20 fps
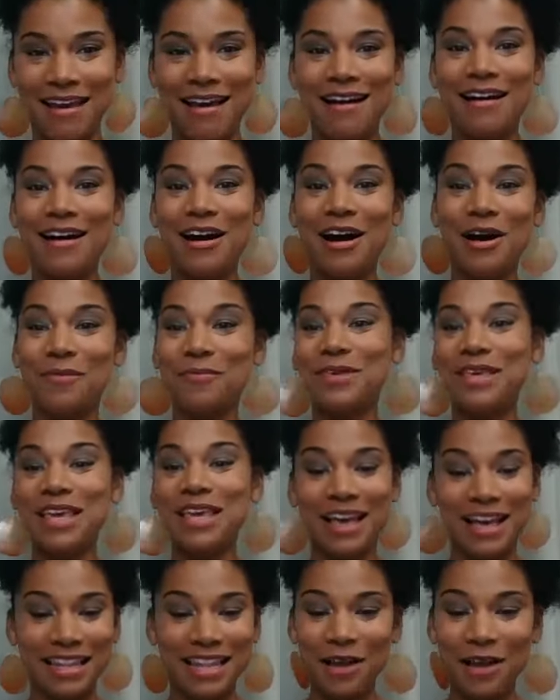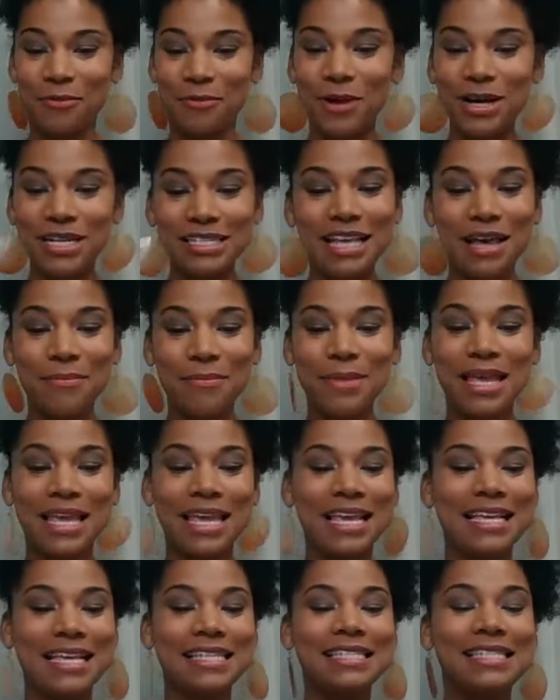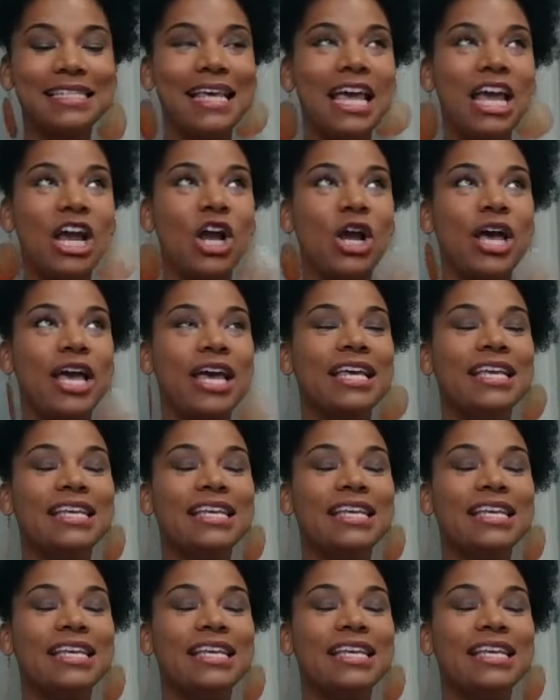Like, what does that mean? Is there